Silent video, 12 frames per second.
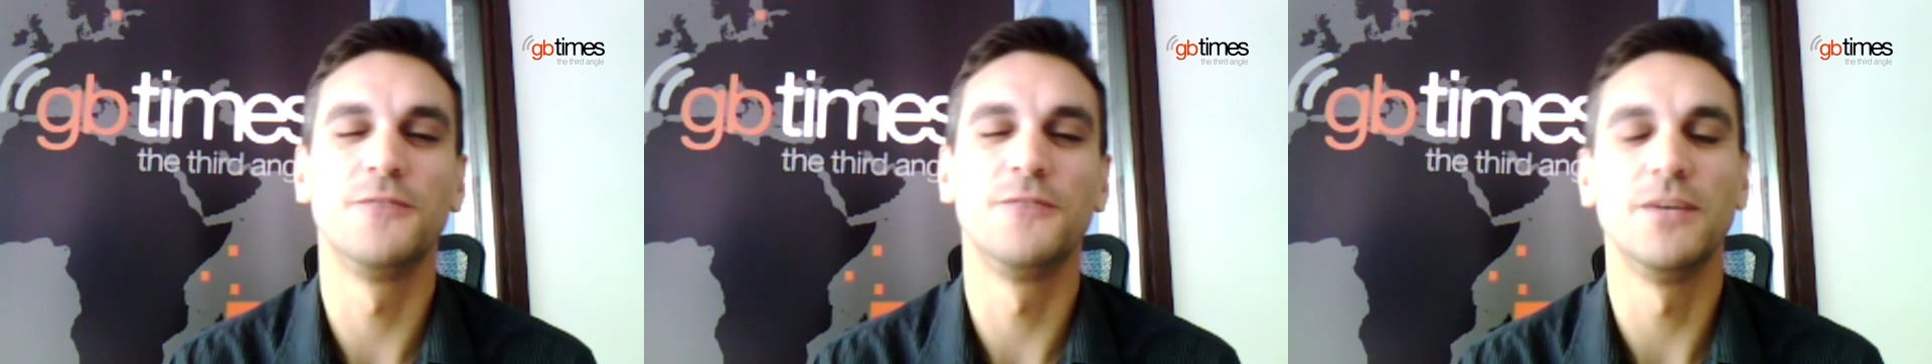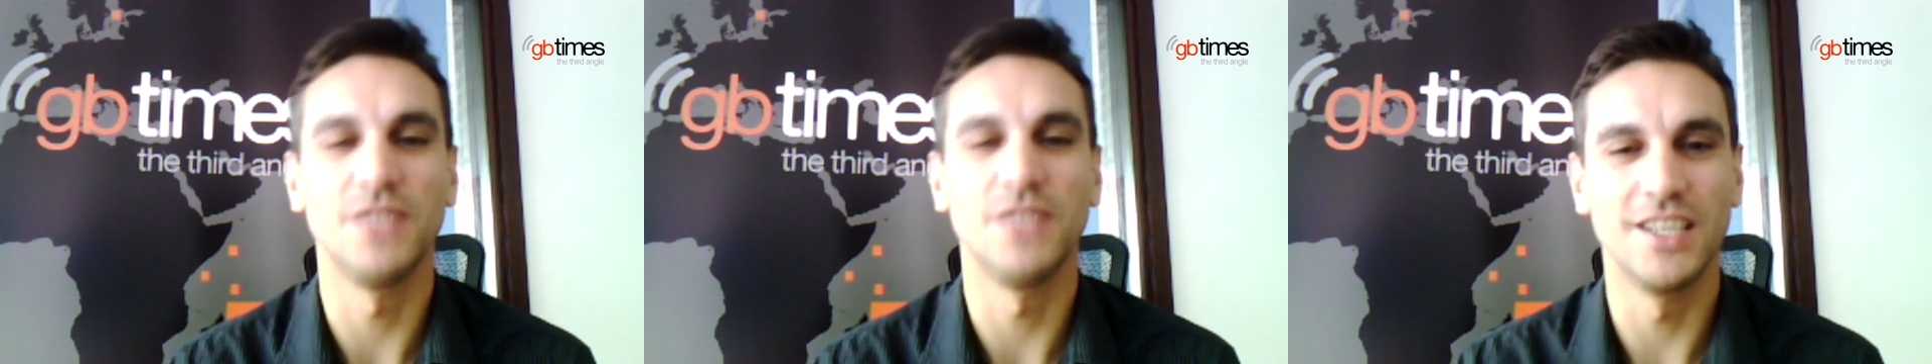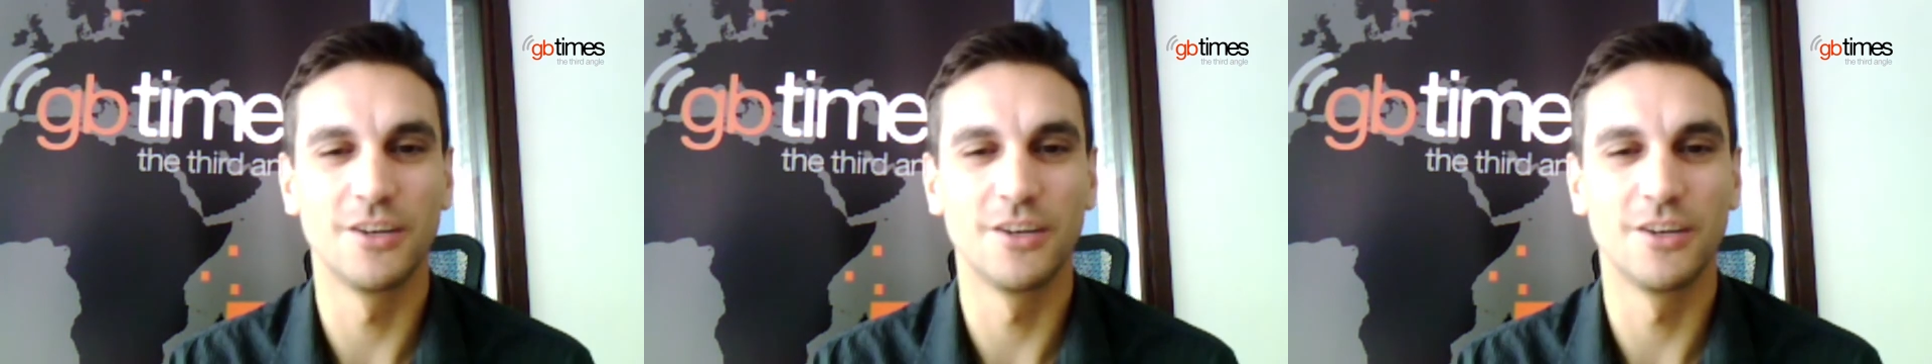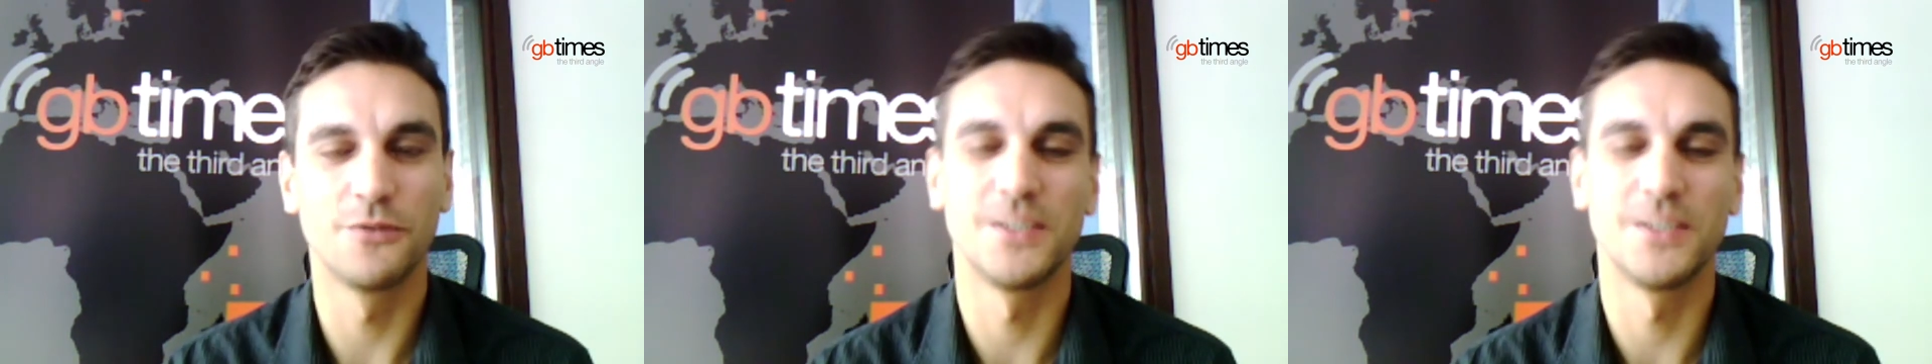fifth year
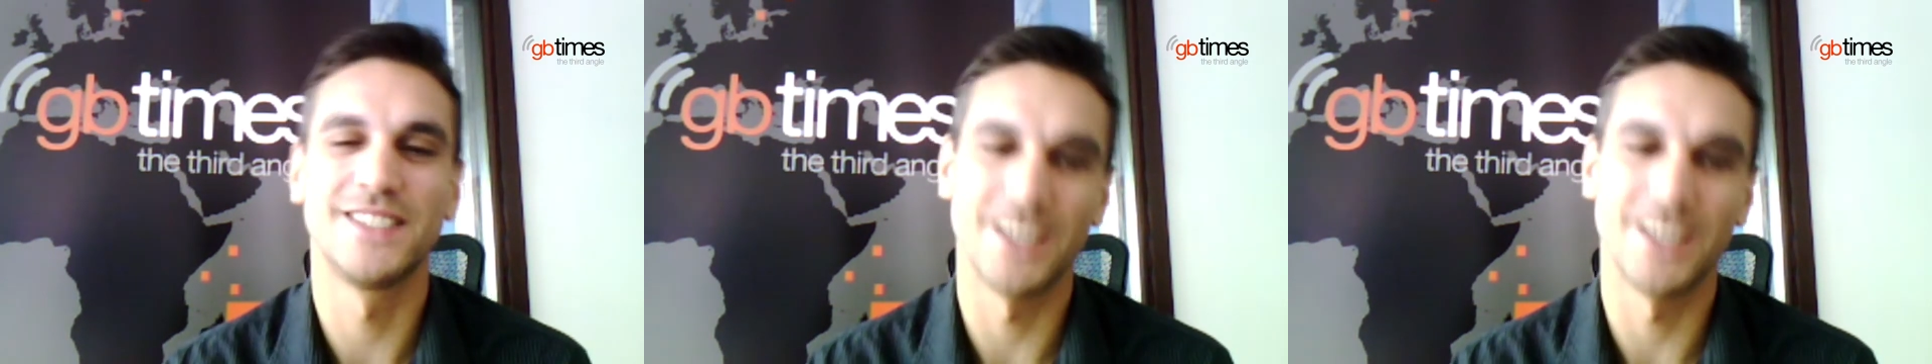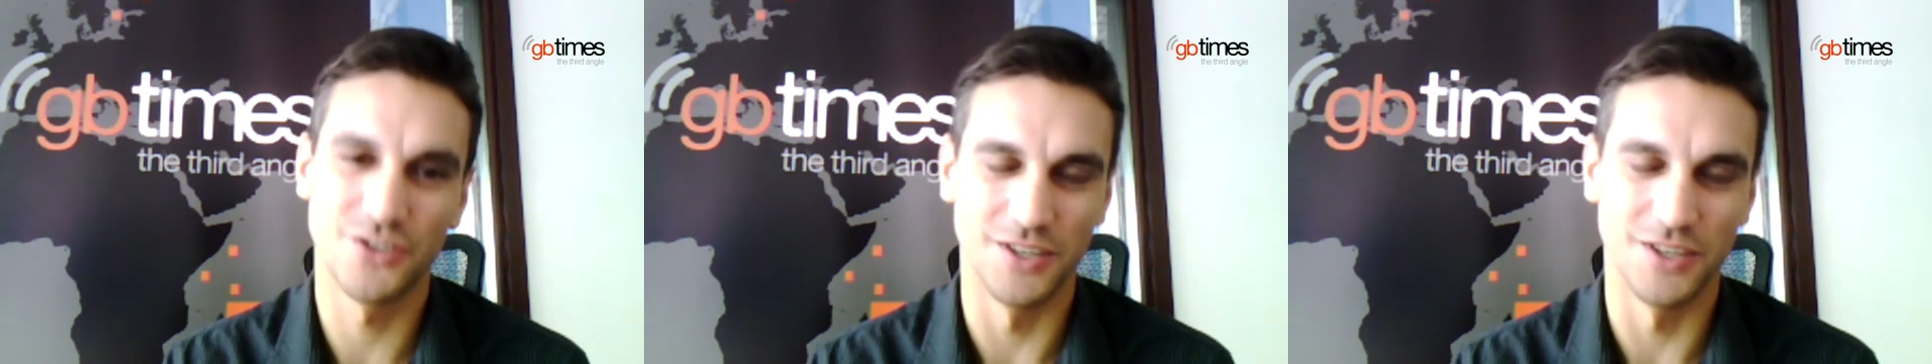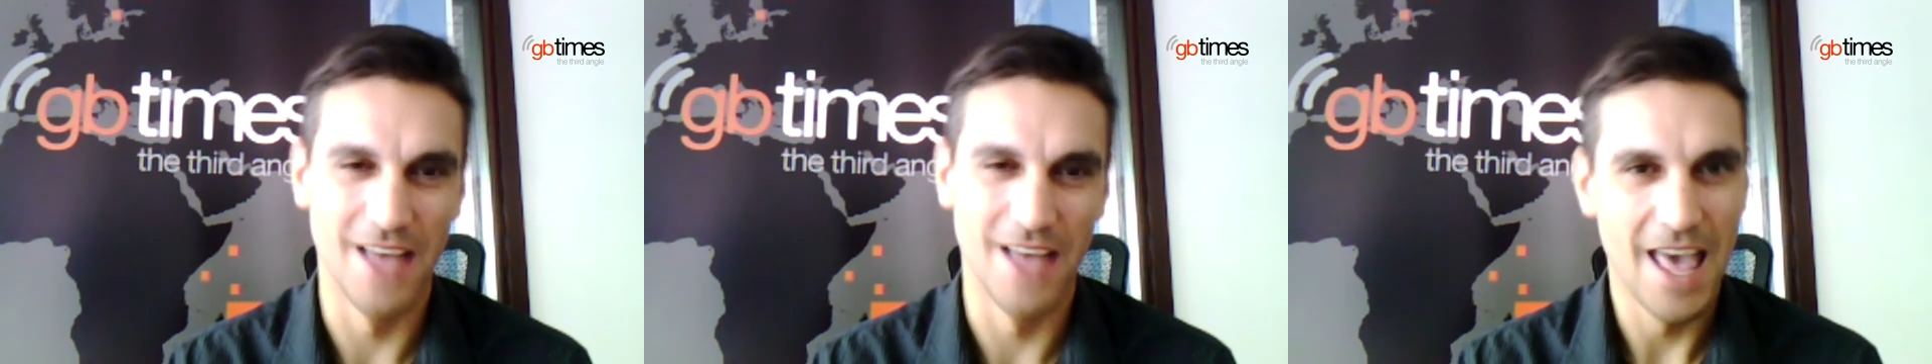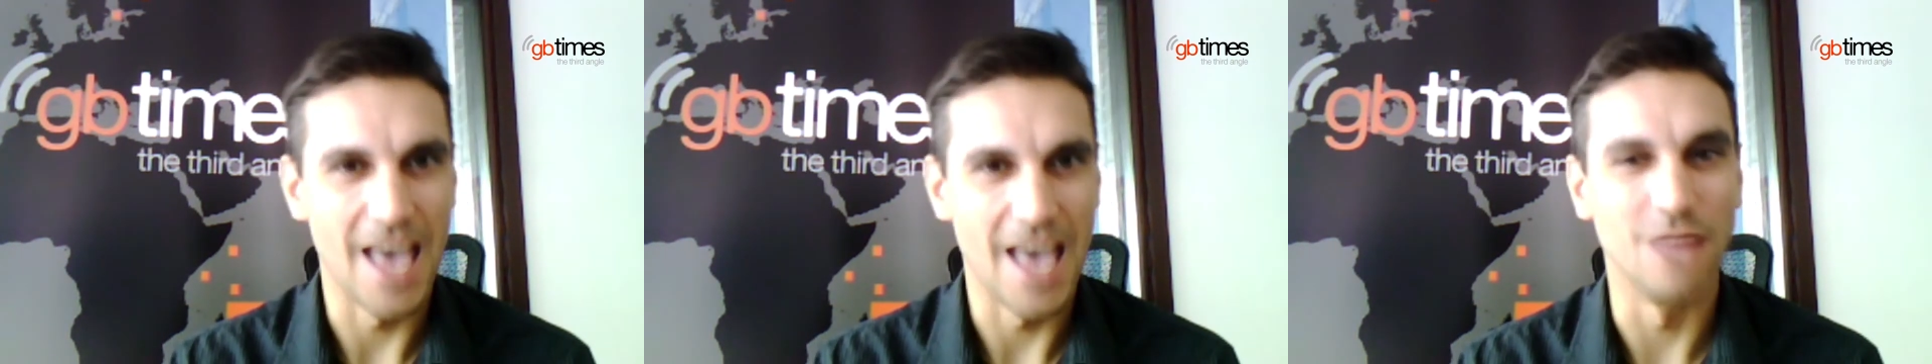of recession
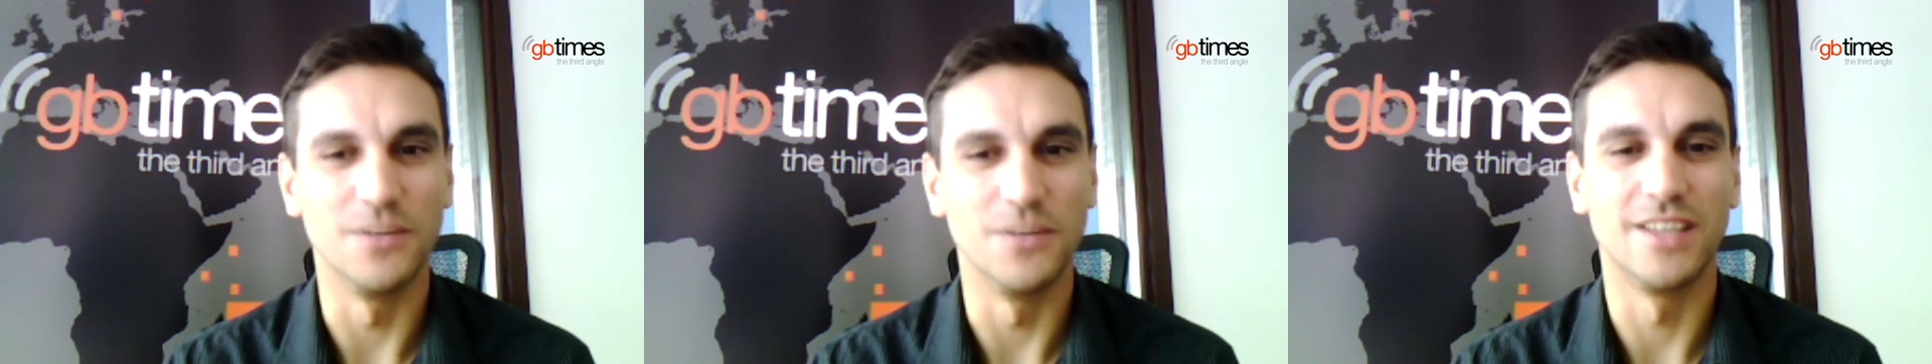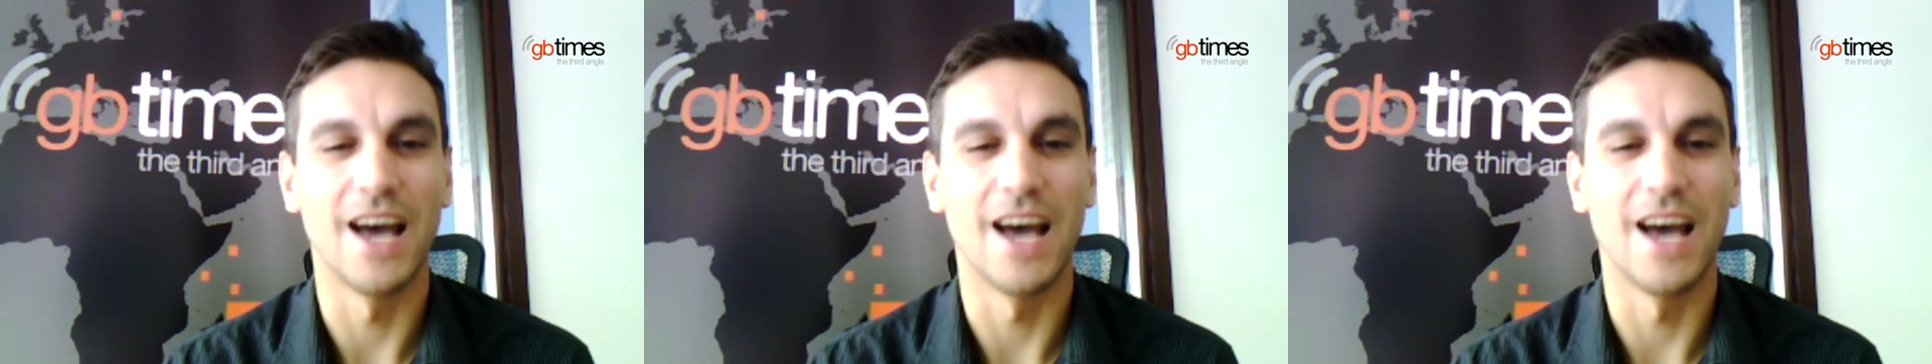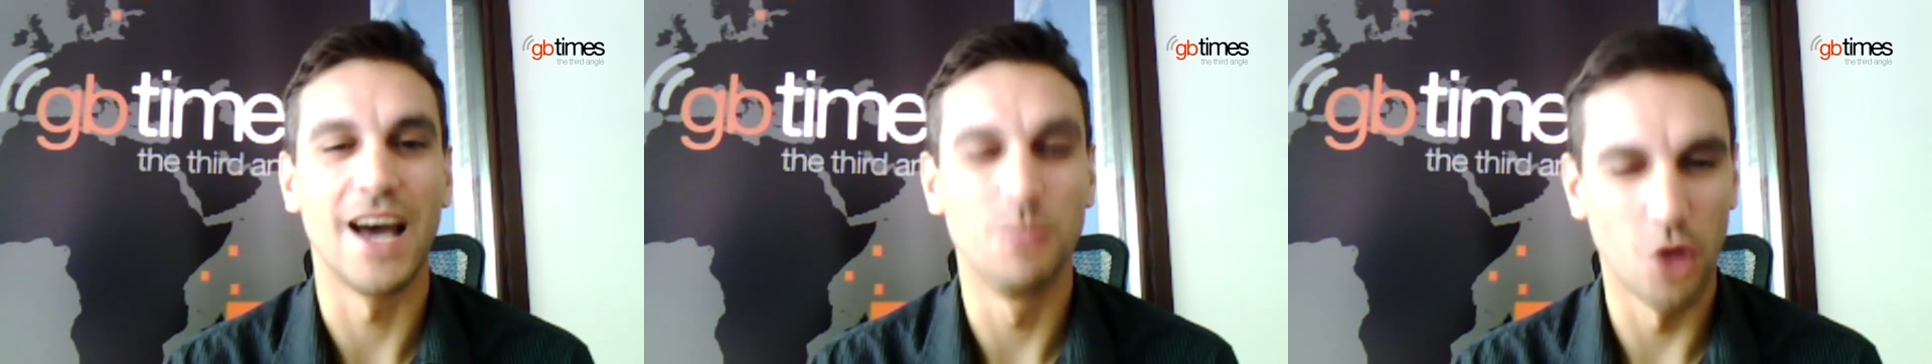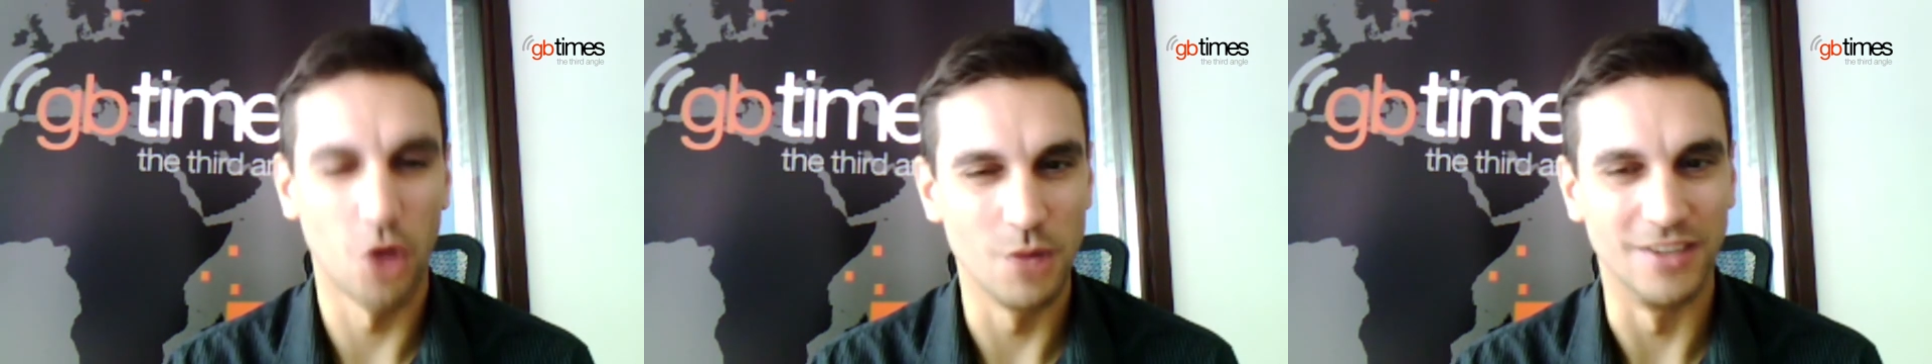and with
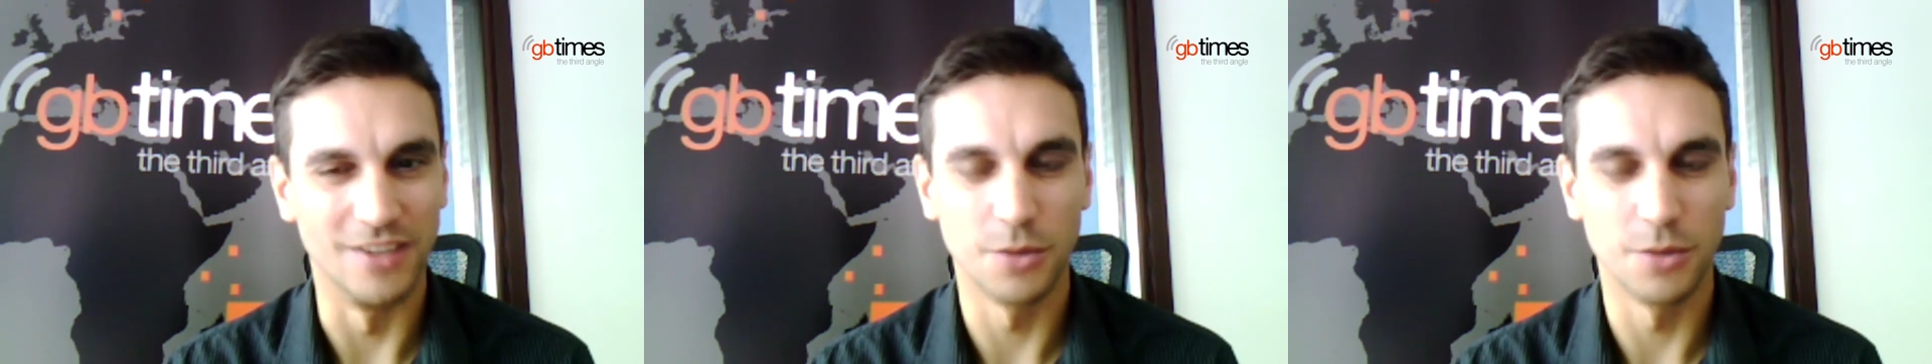unemployment